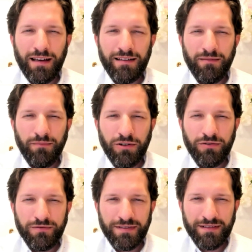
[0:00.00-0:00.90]
At the
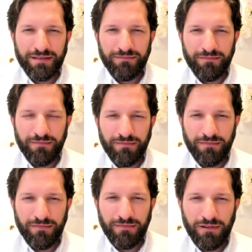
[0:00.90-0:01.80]
most
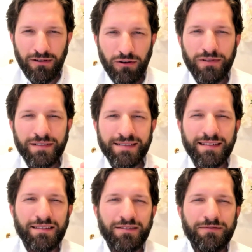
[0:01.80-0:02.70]
lowest
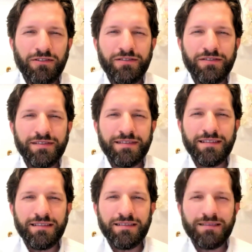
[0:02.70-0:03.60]
state of
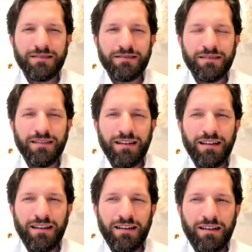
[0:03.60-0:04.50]
consciousness,
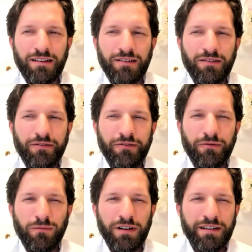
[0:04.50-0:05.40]

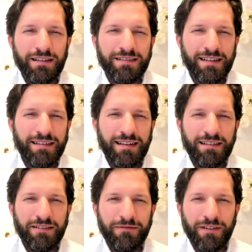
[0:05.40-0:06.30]
one is
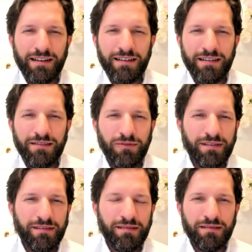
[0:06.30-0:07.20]
identified
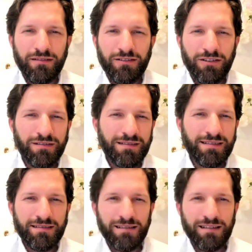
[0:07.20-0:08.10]
with
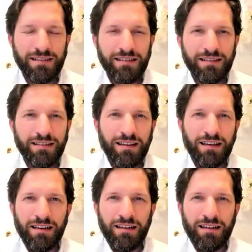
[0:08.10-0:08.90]
constantly